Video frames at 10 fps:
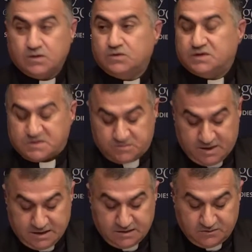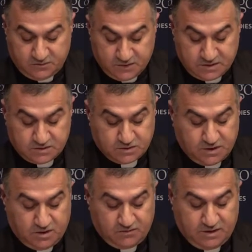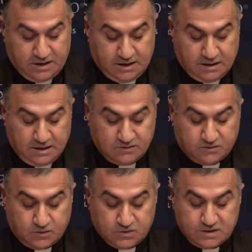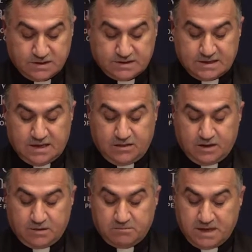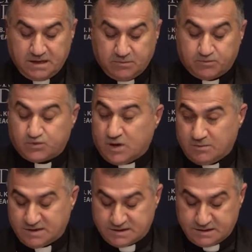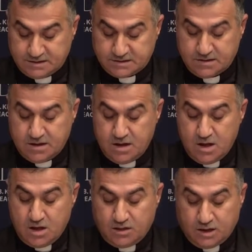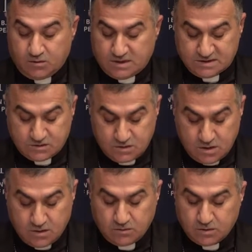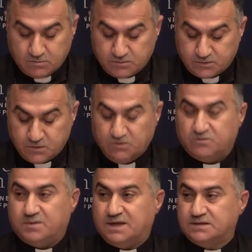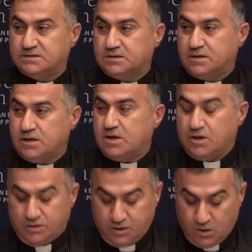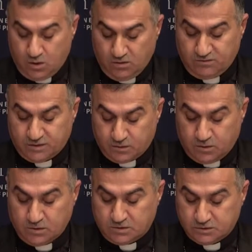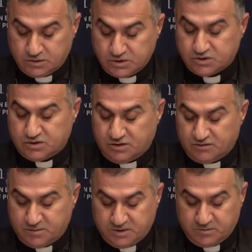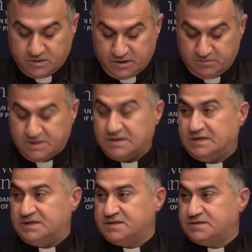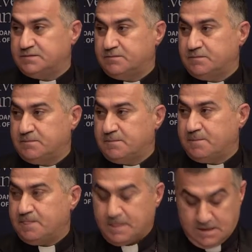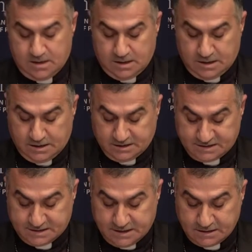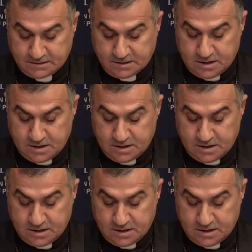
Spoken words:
despite the victory of the Allied forces and their many promises, there was no improvement in the overall condition of the people in the Middle East. And instead,